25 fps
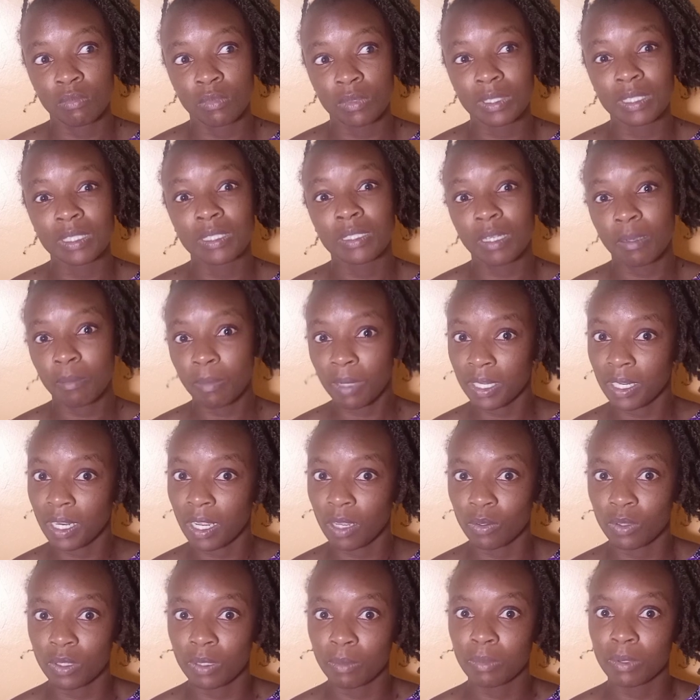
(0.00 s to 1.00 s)
determine
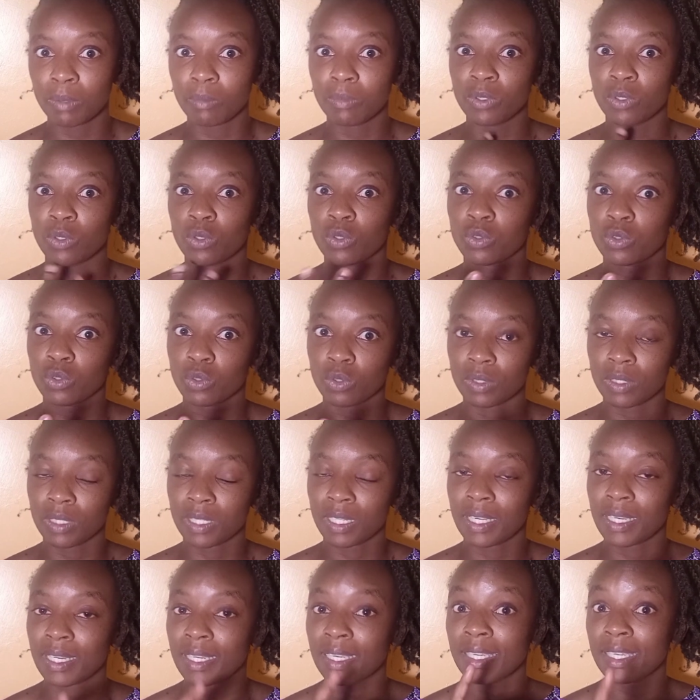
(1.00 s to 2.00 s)
how
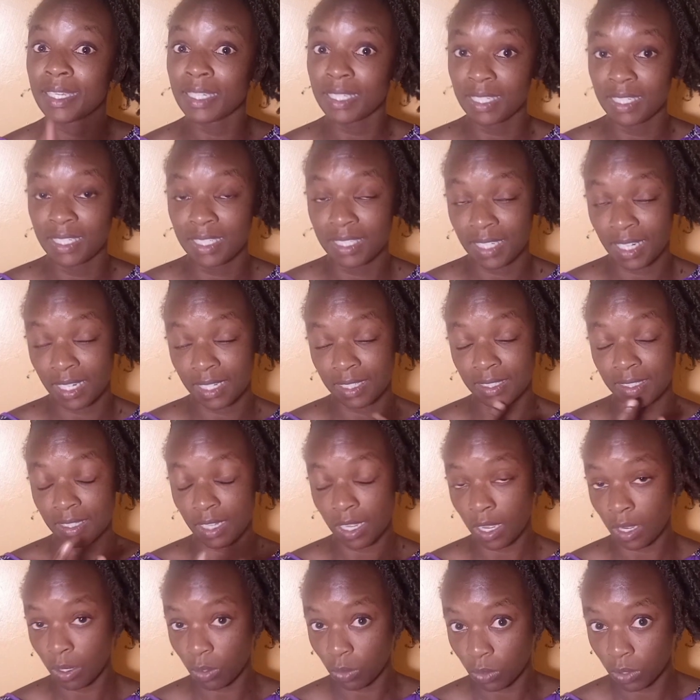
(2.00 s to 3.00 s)
the kid turns
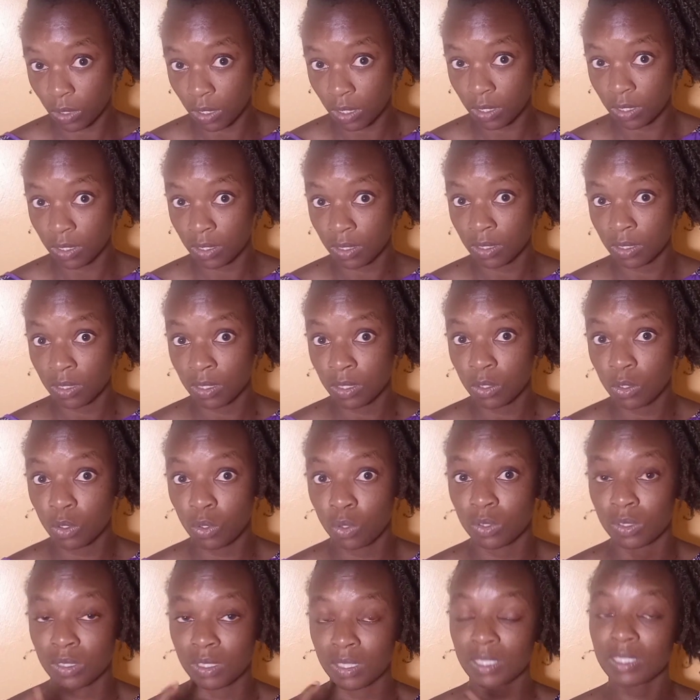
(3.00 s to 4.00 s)
out,
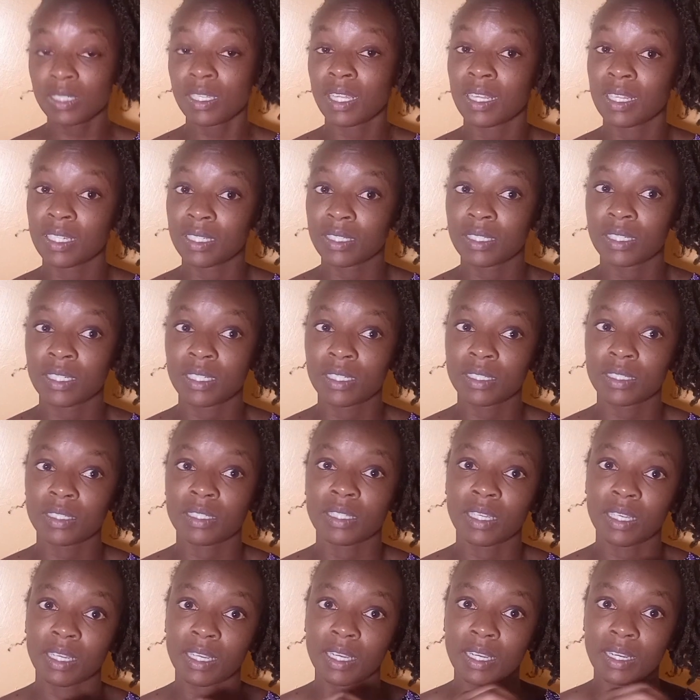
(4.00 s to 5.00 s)
because these are the skills
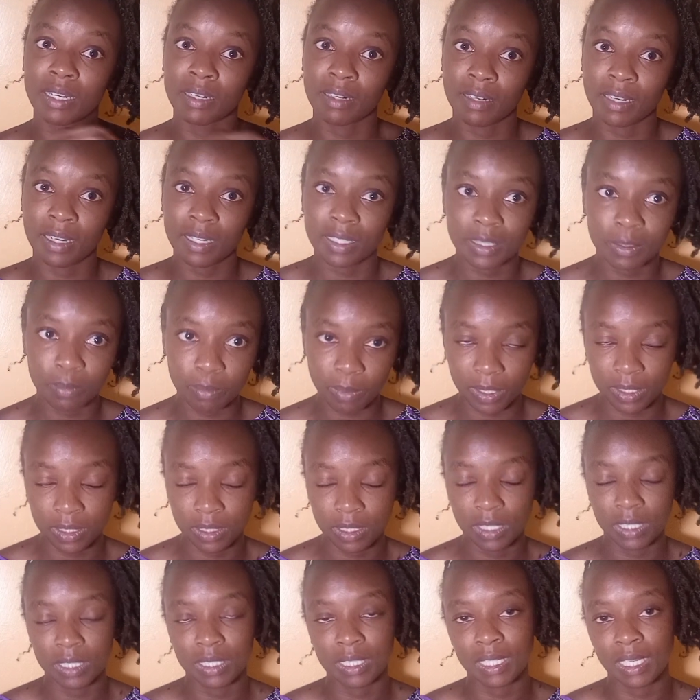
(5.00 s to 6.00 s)
they grasp as
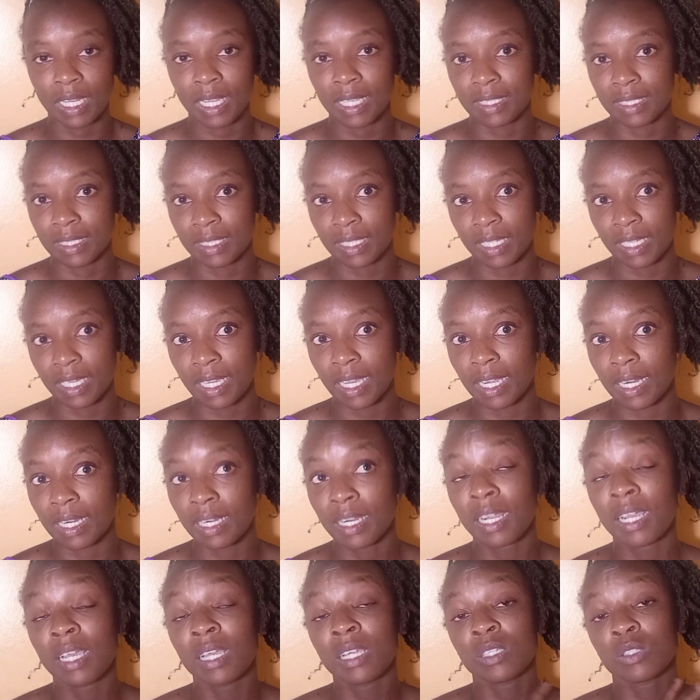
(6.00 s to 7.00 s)
little as they are.
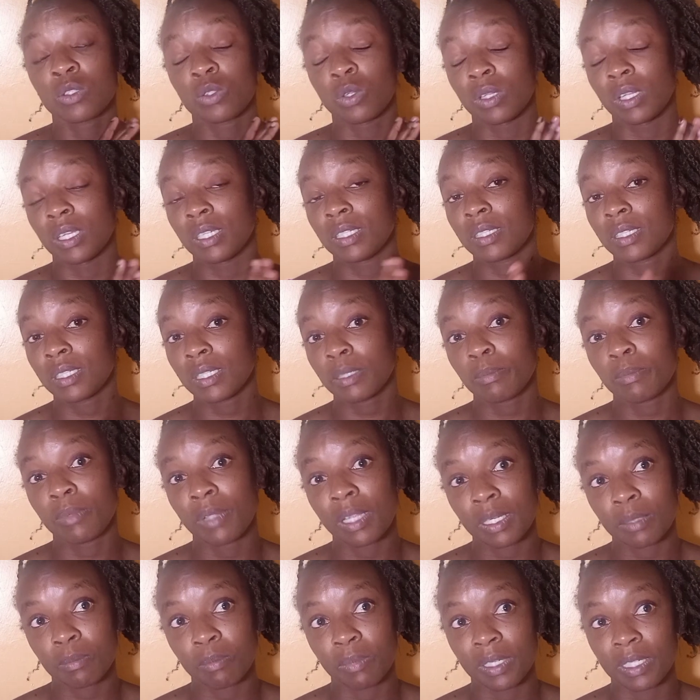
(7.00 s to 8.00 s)
So they skip
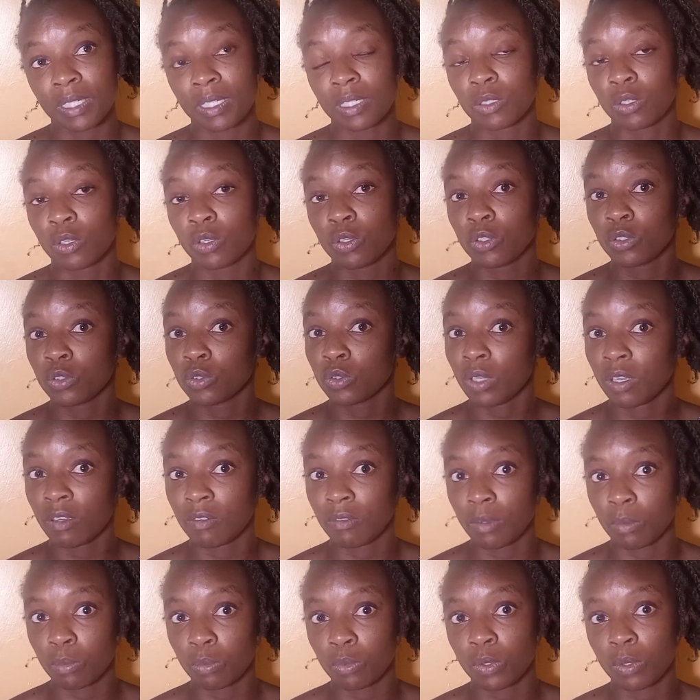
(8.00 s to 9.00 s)
that pattern, you're going to have
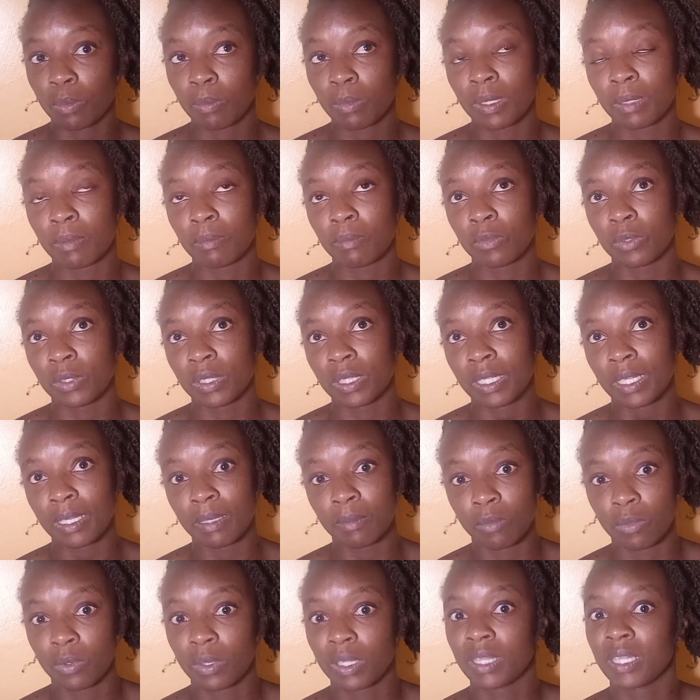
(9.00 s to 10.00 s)
a problem with
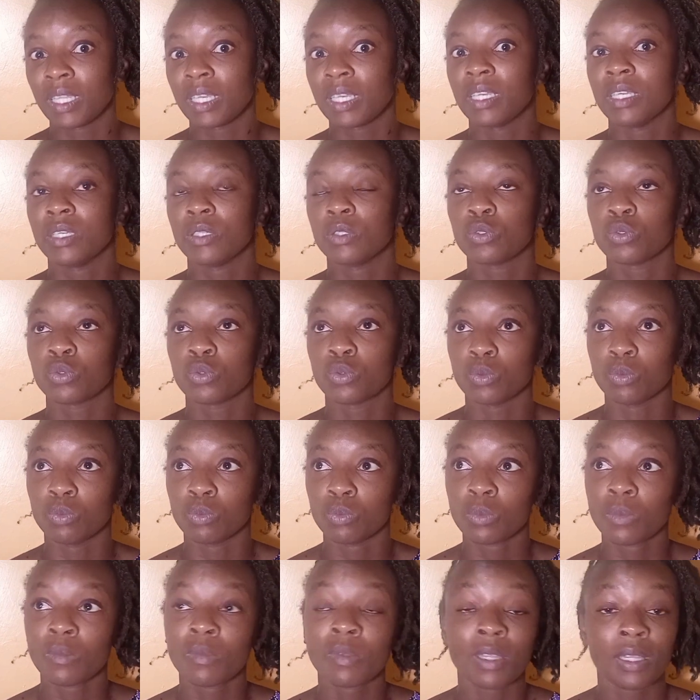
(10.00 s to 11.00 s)
them when they get to
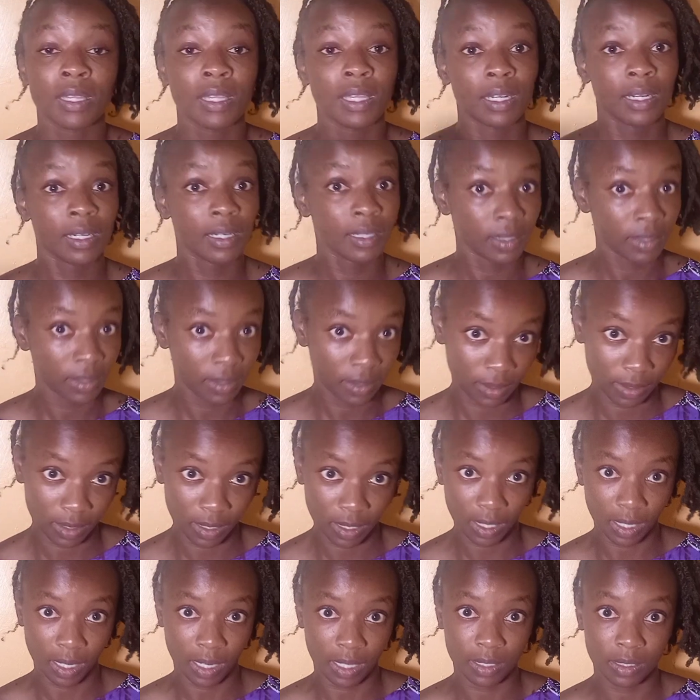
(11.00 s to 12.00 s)
the next
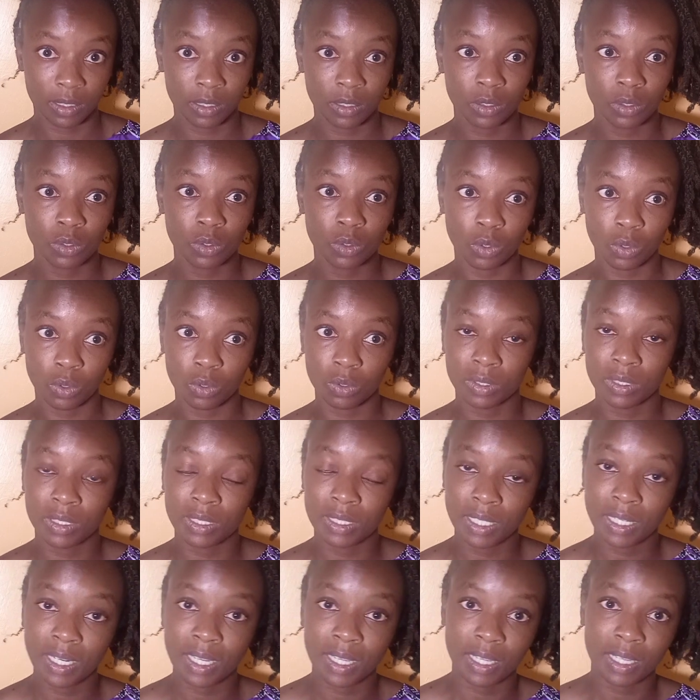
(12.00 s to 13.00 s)
class. So
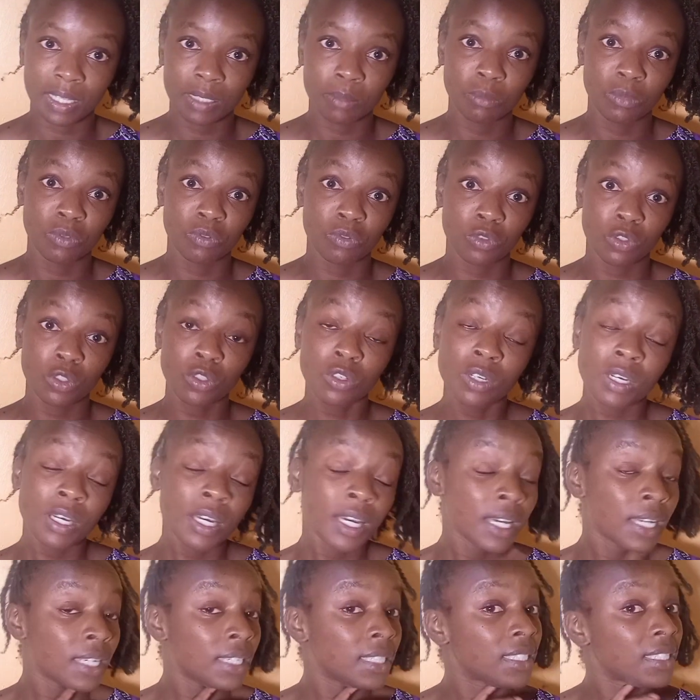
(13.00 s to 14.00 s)
consider that before
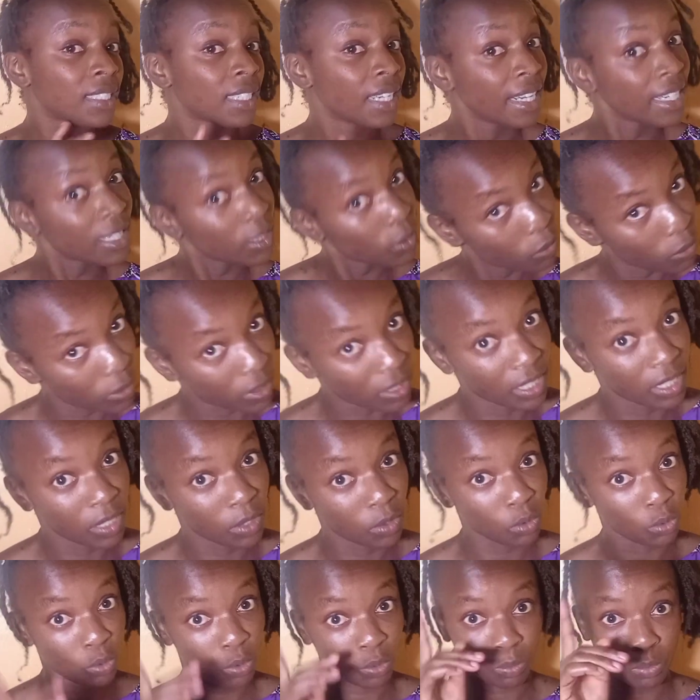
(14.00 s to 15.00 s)
trying to think
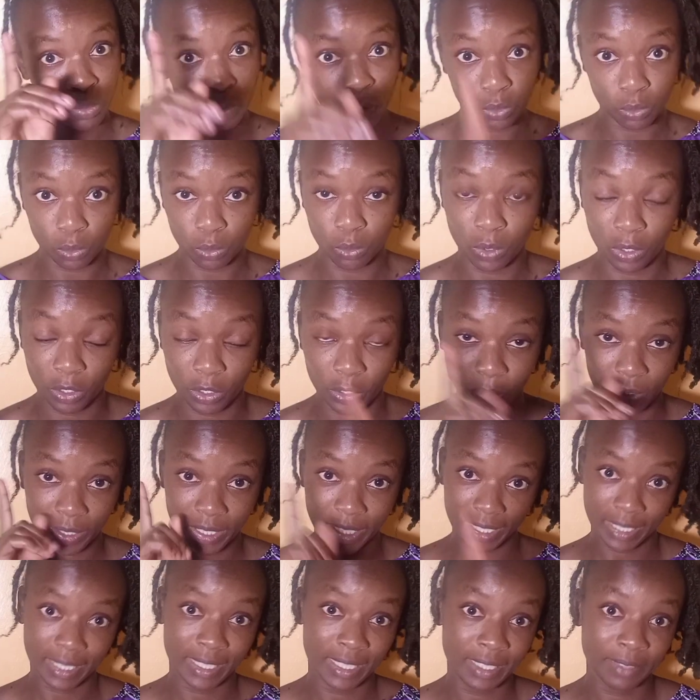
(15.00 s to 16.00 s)
to homeschool your
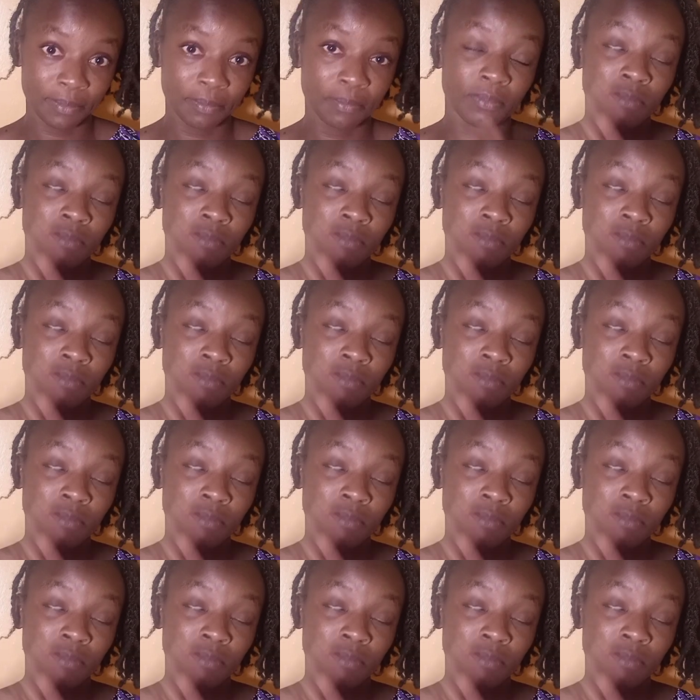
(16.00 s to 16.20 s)
kid.